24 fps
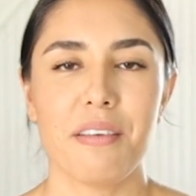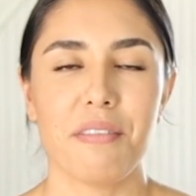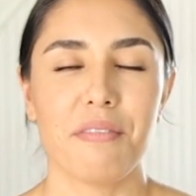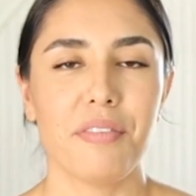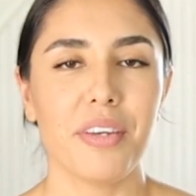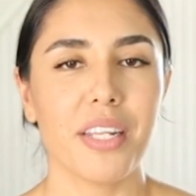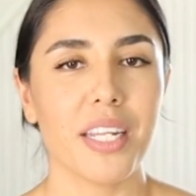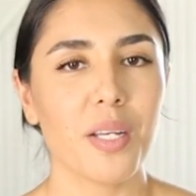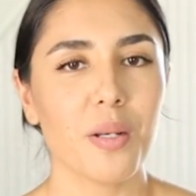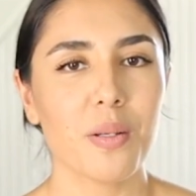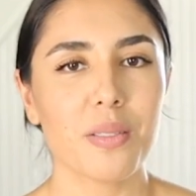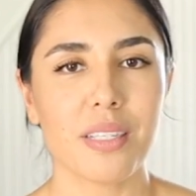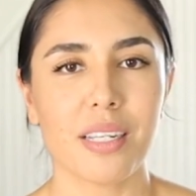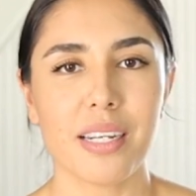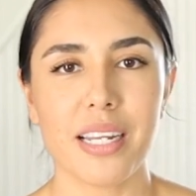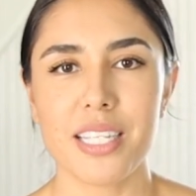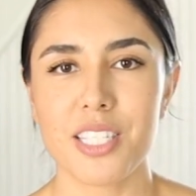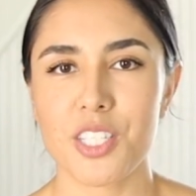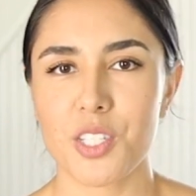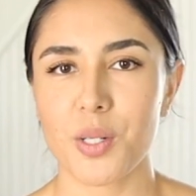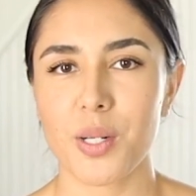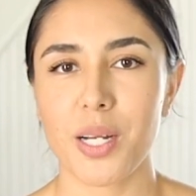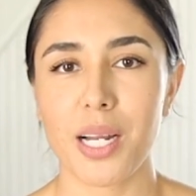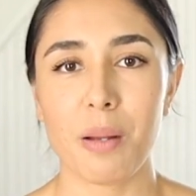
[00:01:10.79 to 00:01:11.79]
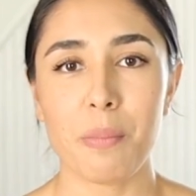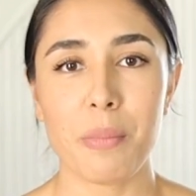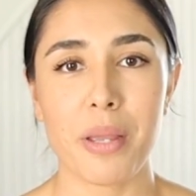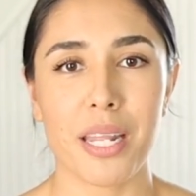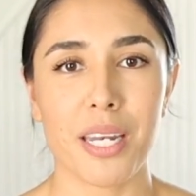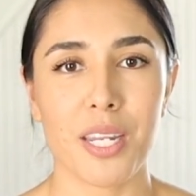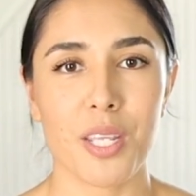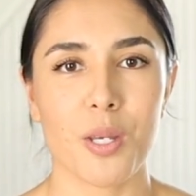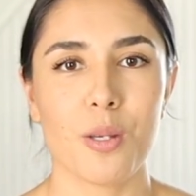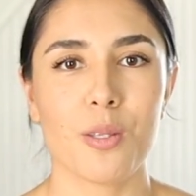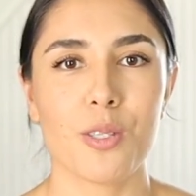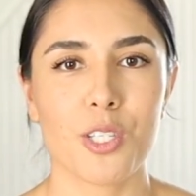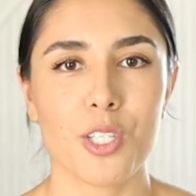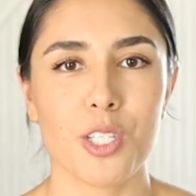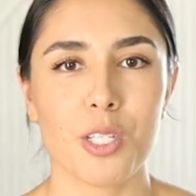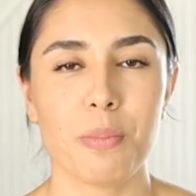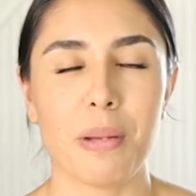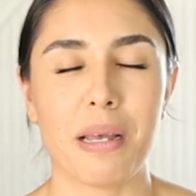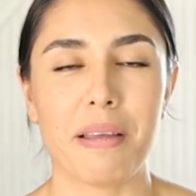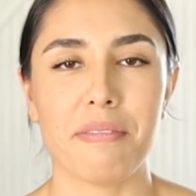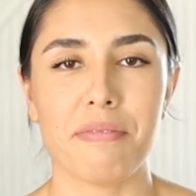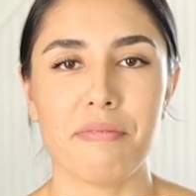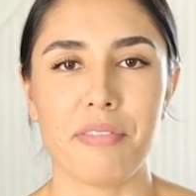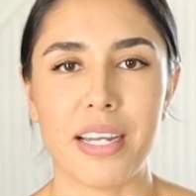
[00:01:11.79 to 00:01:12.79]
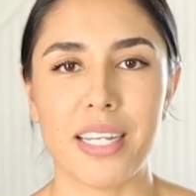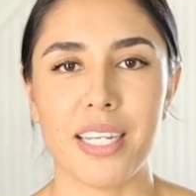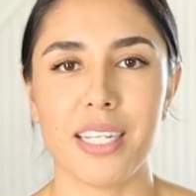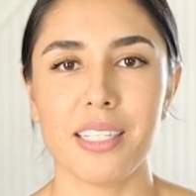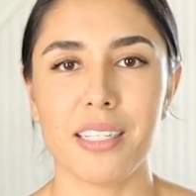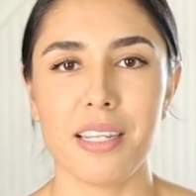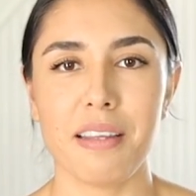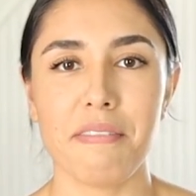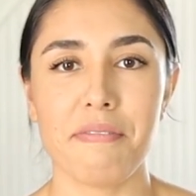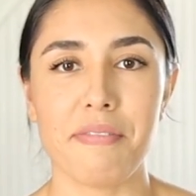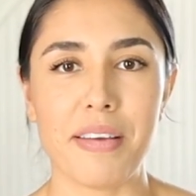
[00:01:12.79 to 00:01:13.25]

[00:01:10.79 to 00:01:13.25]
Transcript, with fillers: videos on Instagram and YouTube, I finally